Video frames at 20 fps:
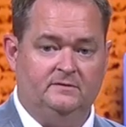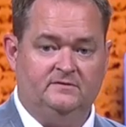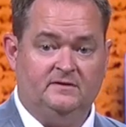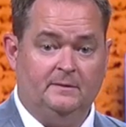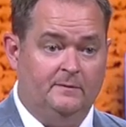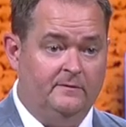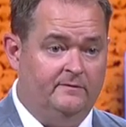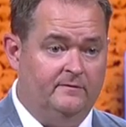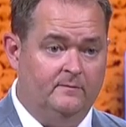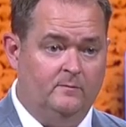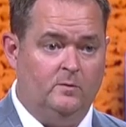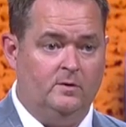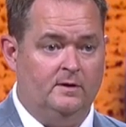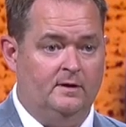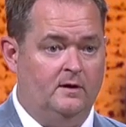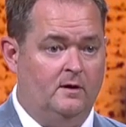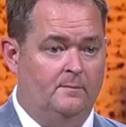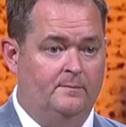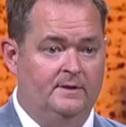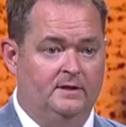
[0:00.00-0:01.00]
Some of them were
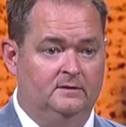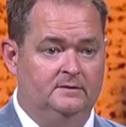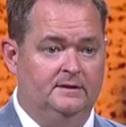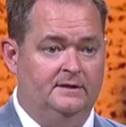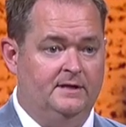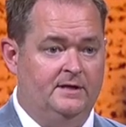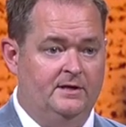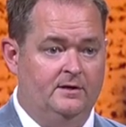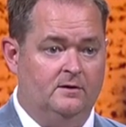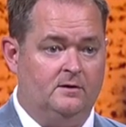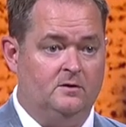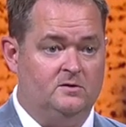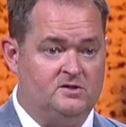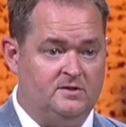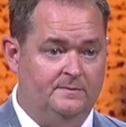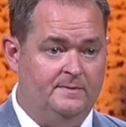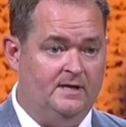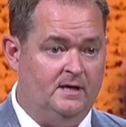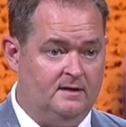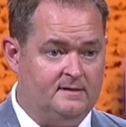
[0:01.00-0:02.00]
in our building a year ago,
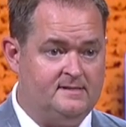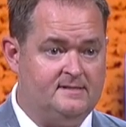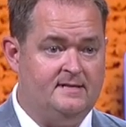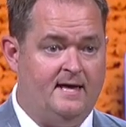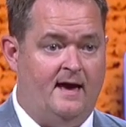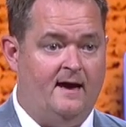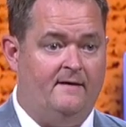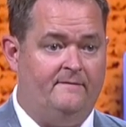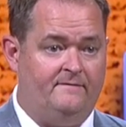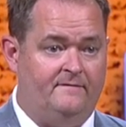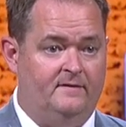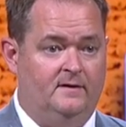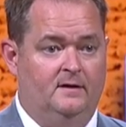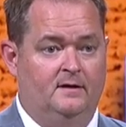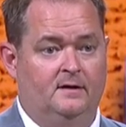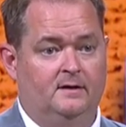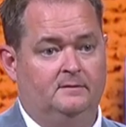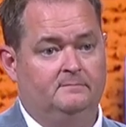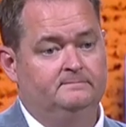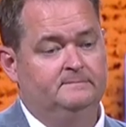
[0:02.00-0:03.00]
some young staff
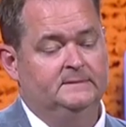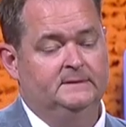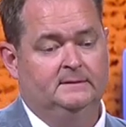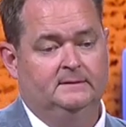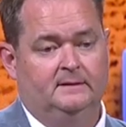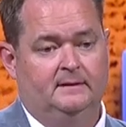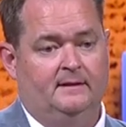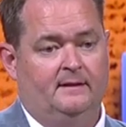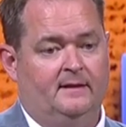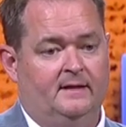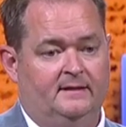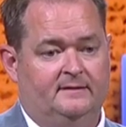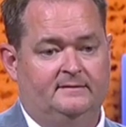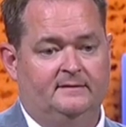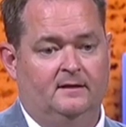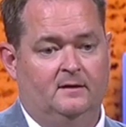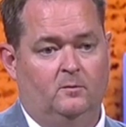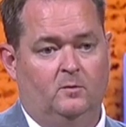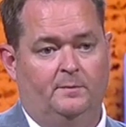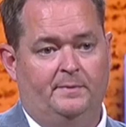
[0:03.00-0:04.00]
that
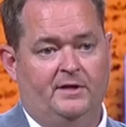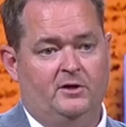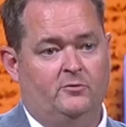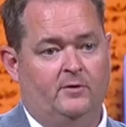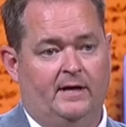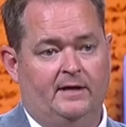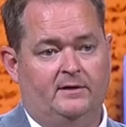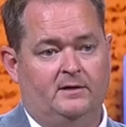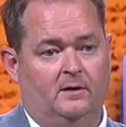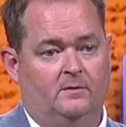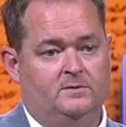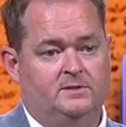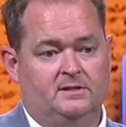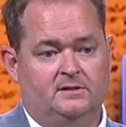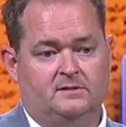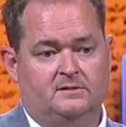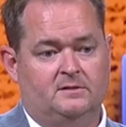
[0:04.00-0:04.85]
will be great coaches.